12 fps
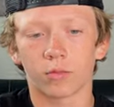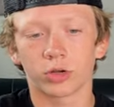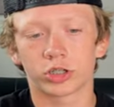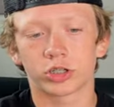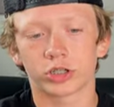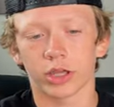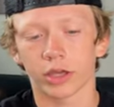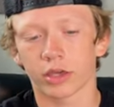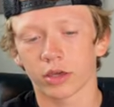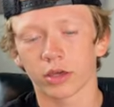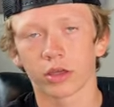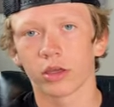which
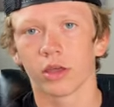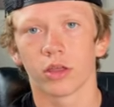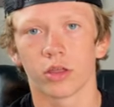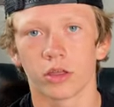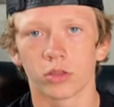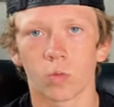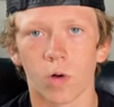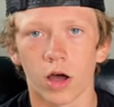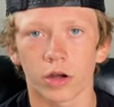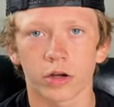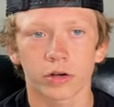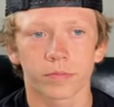like in the
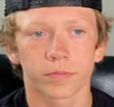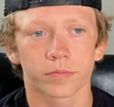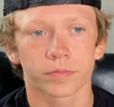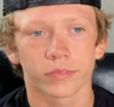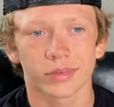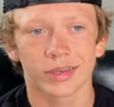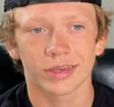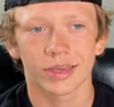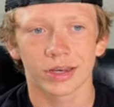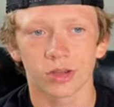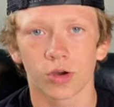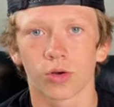water
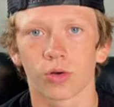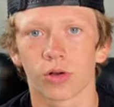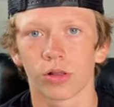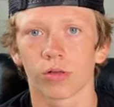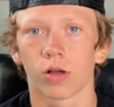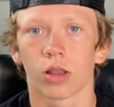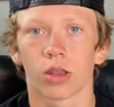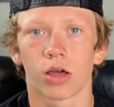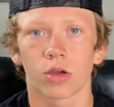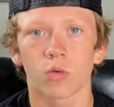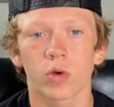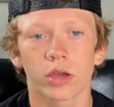can go a
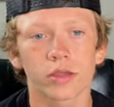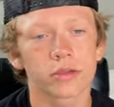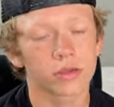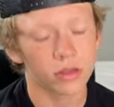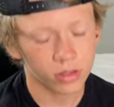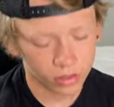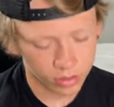long ways.